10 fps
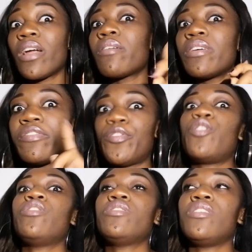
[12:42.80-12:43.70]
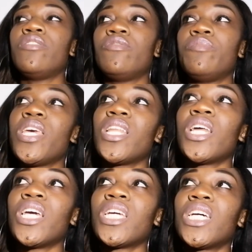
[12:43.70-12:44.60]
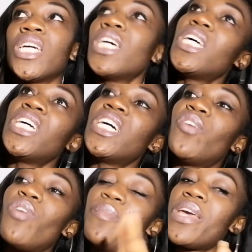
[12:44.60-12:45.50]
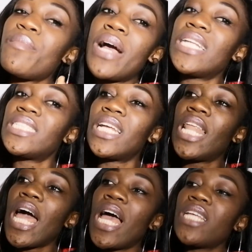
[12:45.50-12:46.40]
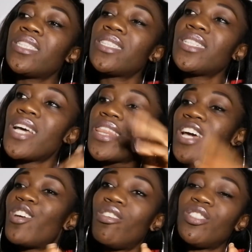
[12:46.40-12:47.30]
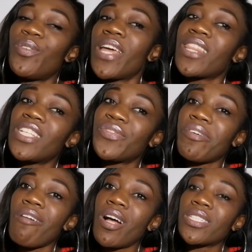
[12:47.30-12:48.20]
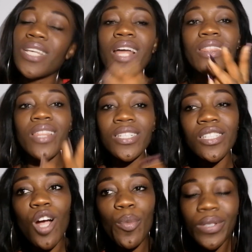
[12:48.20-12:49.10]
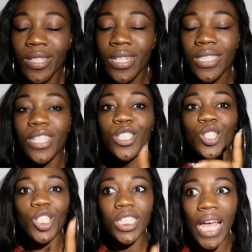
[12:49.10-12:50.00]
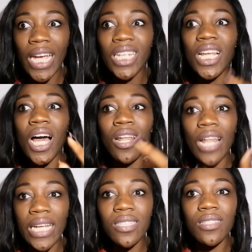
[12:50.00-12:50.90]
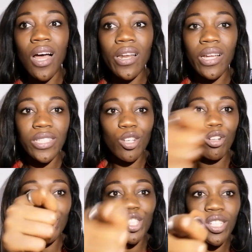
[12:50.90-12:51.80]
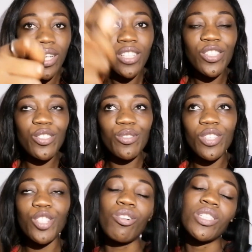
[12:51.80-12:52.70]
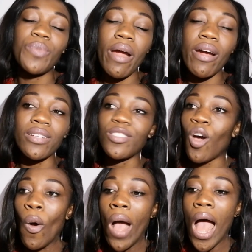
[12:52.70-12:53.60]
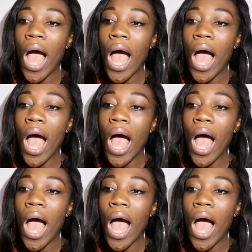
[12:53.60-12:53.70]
Very fond of being like, we're being marginalized. They're not doing this for us. This is our opportunity to shine our light, add our touch to the torchbearer. So,